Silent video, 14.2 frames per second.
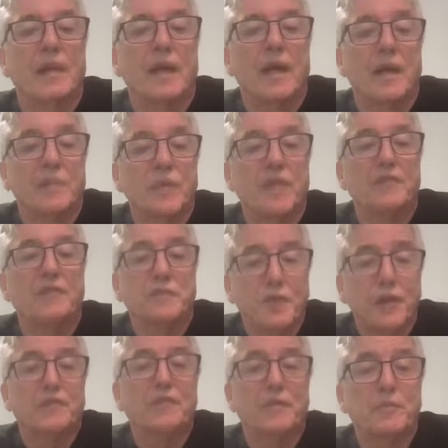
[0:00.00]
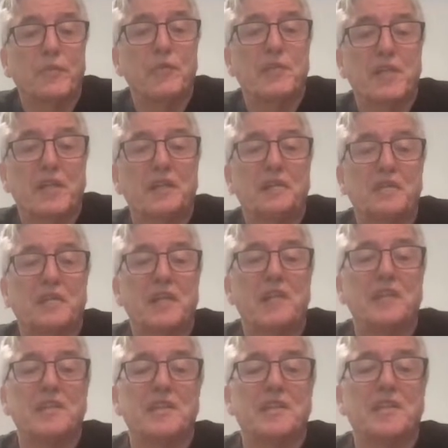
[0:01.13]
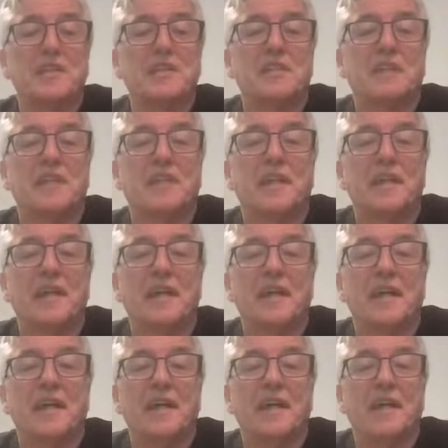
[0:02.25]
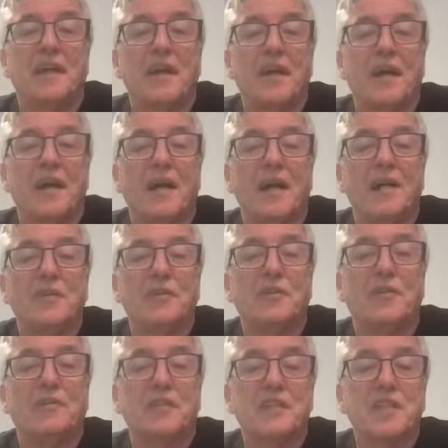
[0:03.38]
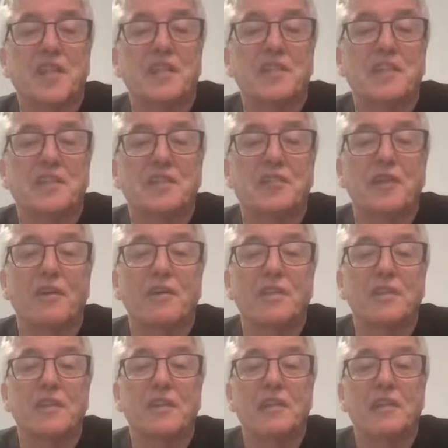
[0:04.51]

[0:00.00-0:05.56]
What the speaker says: I worked for Blue Circle 10 years, and you got over 60 trucks.